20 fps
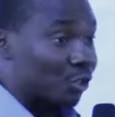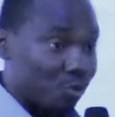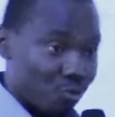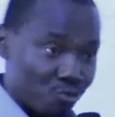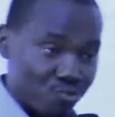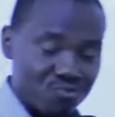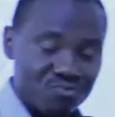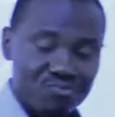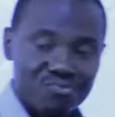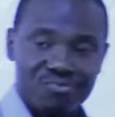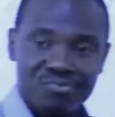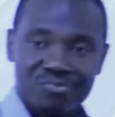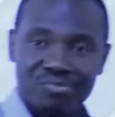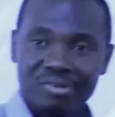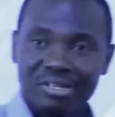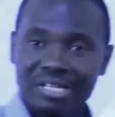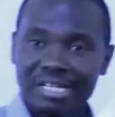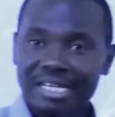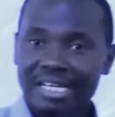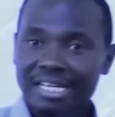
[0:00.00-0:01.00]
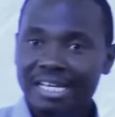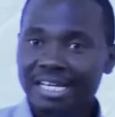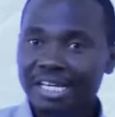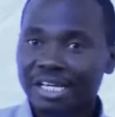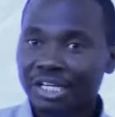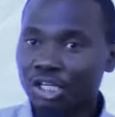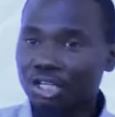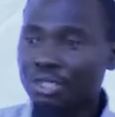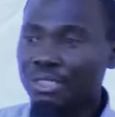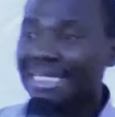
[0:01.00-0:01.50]
to
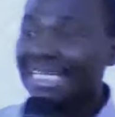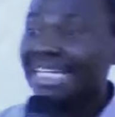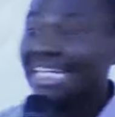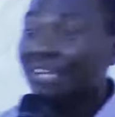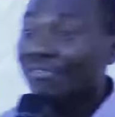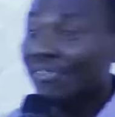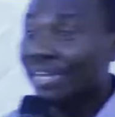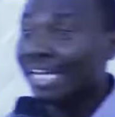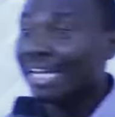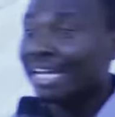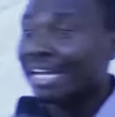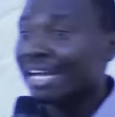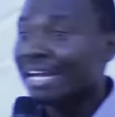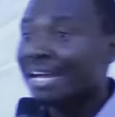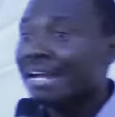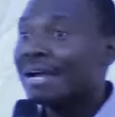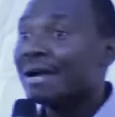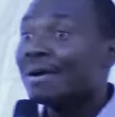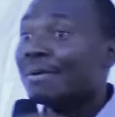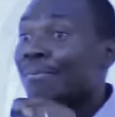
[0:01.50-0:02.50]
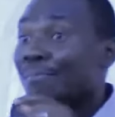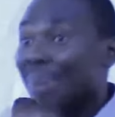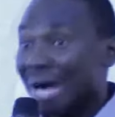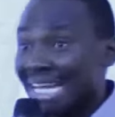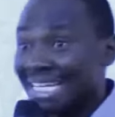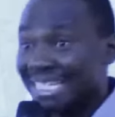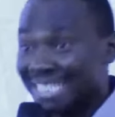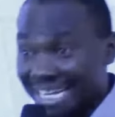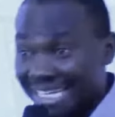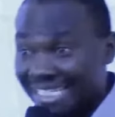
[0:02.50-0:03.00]
is living
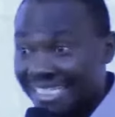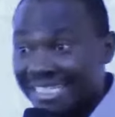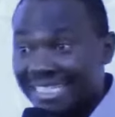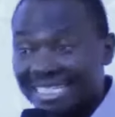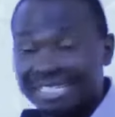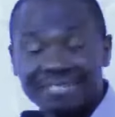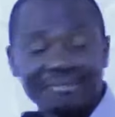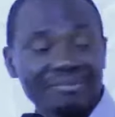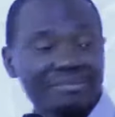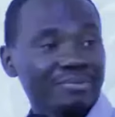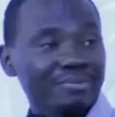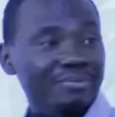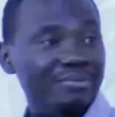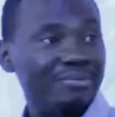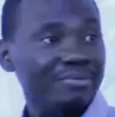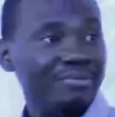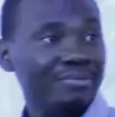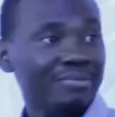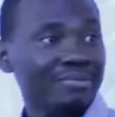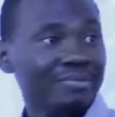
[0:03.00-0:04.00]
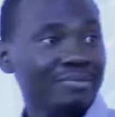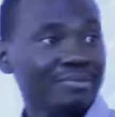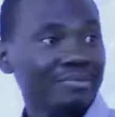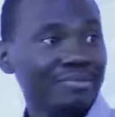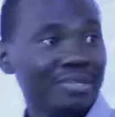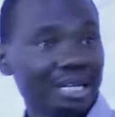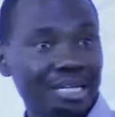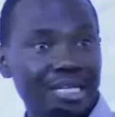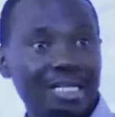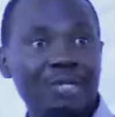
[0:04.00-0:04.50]
by sight.
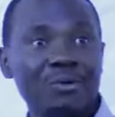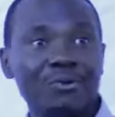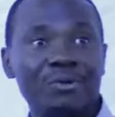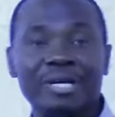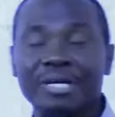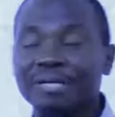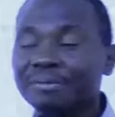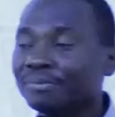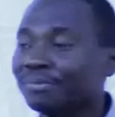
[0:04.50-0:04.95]
Hallelujah.